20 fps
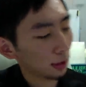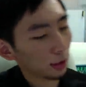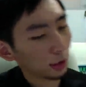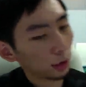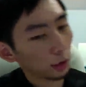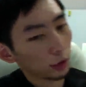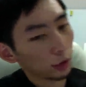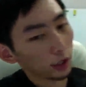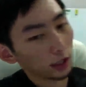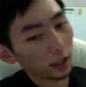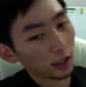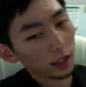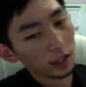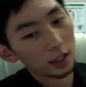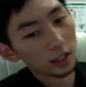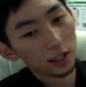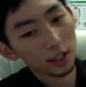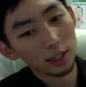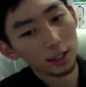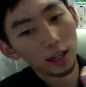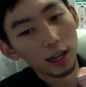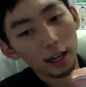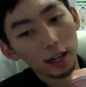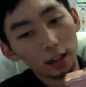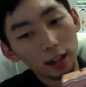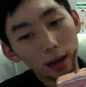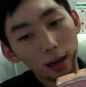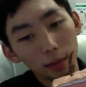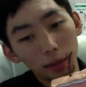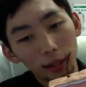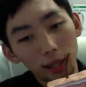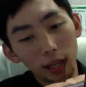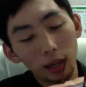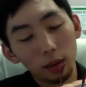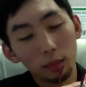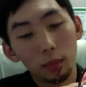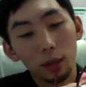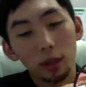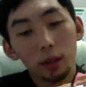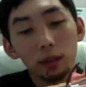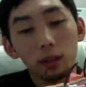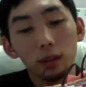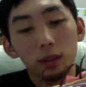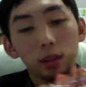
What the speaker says: using this diagram again, but